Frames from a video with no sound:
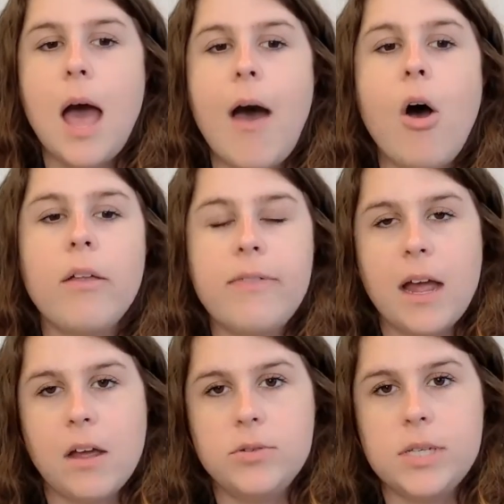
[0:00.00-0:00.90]
All of
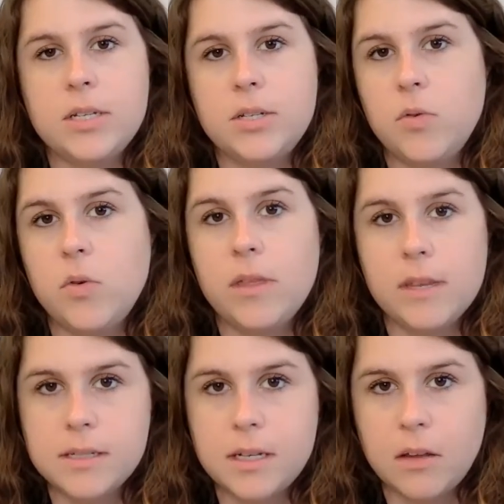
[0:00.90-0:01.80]
that goes into
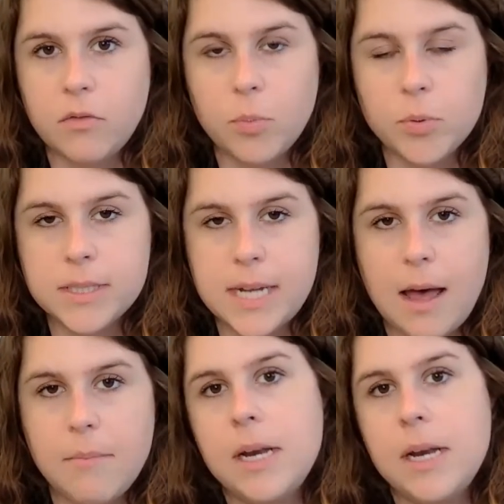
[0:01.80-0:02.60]
this deliverables tab.